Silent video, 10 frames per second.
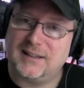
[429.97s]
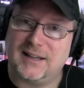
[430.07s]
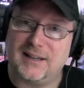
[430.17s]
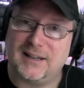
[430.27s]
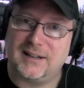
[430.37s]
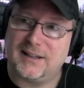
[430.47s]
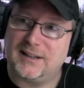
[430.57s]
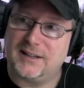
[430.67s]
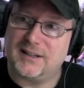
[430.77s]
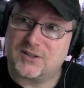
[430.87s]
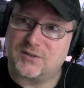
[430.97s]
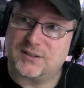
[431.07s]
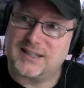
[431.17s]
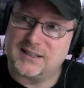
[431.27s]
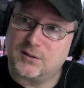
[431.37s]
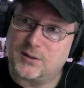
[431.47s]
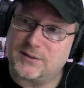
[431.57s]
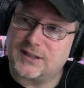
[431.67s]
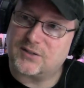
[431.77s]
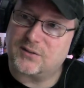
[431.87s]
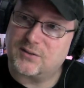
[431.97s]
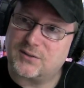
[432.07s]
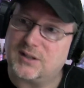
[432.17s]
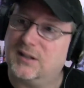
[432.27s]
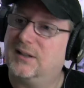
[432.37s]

and an extra kilo of dextrose.